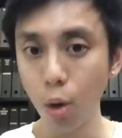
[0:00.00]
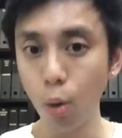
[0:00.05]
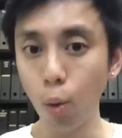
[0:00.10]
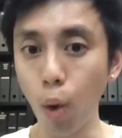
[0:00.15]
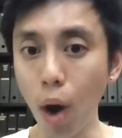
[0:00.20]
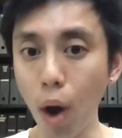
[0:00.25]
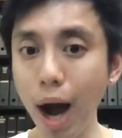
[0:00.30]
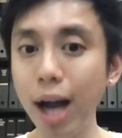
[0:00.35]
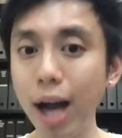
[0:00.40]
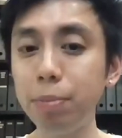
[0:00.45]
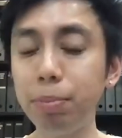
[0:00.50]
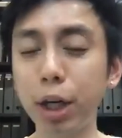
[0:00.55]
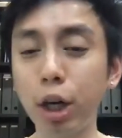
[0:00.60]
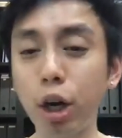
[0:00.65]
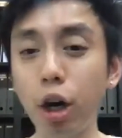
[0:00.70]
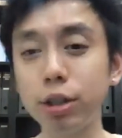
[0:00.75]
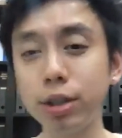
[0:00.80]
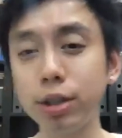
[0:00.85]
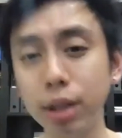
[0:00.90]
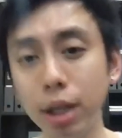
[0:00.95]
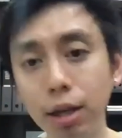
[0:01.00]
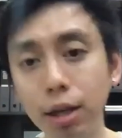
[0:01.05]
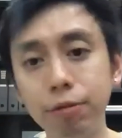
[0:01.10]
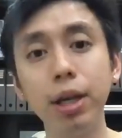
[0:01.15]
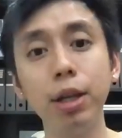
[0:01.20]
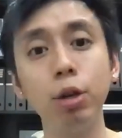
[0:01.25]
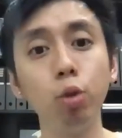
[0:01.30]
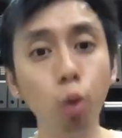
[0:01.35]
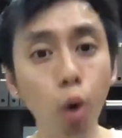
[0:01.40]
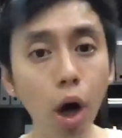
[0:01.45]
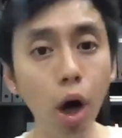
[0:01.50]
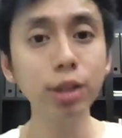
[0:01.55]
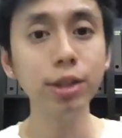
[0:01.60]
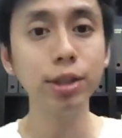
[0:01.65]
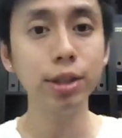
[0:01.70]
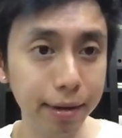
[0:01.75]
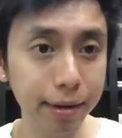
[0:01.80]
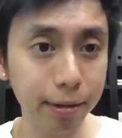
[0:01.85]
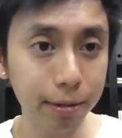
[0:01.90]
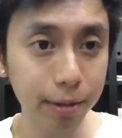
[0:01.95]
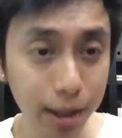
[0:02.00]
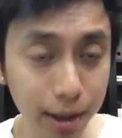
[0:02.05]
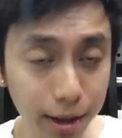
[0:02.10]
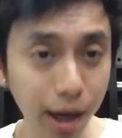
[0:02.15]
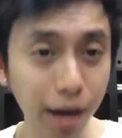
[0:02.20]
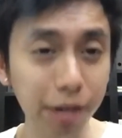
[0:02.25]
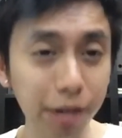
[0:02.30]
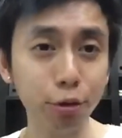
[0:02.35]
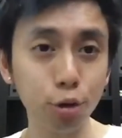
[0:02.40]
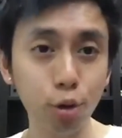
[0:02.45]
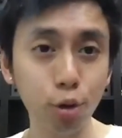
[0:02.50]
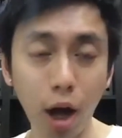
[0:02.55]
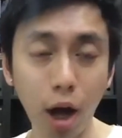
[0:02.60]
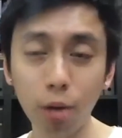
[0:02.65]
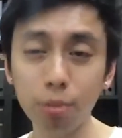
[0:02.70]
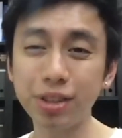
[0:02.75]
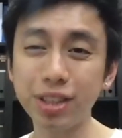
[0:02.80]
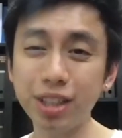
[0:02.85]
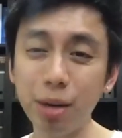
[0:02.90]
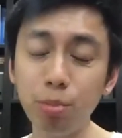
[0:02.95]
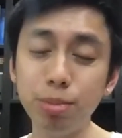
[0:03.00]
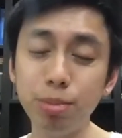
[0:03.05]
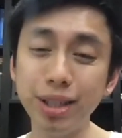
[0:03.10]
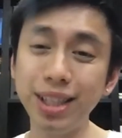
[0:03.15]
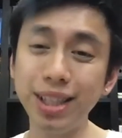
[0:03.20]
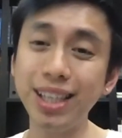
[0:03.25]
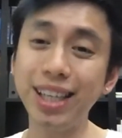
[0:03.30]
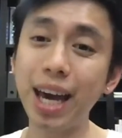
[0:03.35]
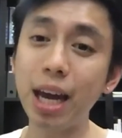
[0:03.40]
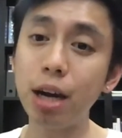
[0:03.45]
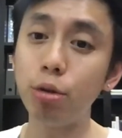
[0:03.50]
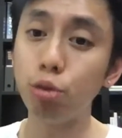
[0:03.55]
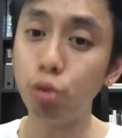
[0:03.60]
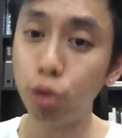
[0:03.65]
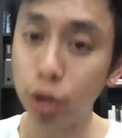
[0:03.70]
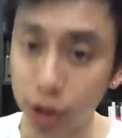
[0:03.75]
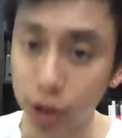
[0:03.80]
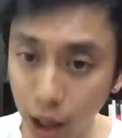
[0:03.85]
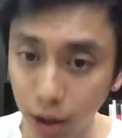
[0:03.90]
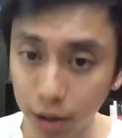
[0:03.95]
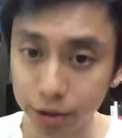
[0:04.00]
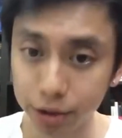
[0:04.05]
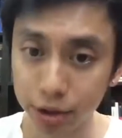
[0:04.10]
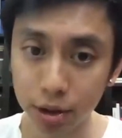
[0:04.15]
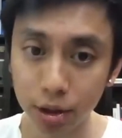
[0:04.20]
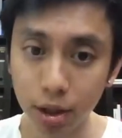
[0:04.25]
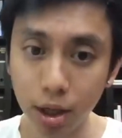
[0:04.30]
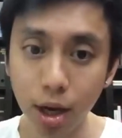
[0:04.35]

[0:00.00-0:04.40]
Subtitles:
Why? Because if it was enough to help somebody get results,